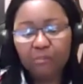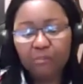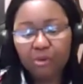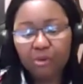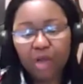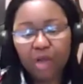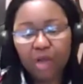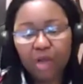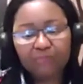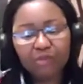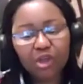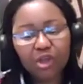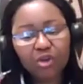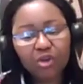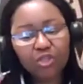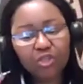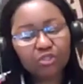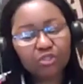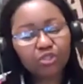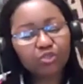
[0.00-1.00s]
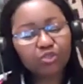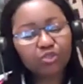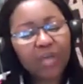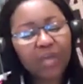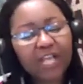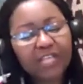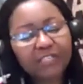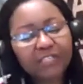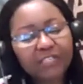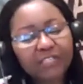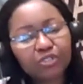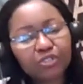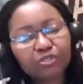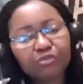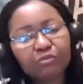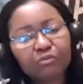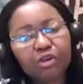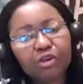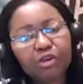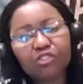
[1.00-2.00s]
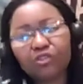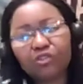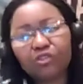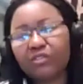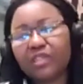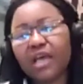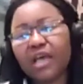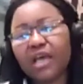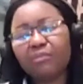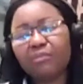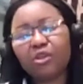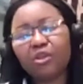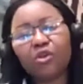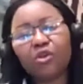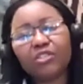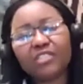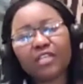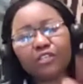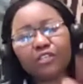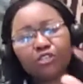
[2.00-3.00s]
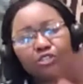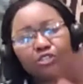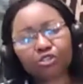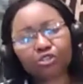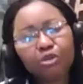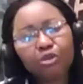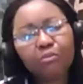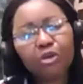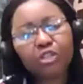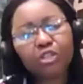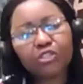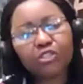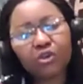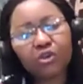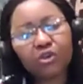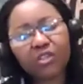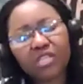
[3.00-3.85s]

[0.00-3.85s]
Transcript: But I'm not going to dwell too much on that because there's so much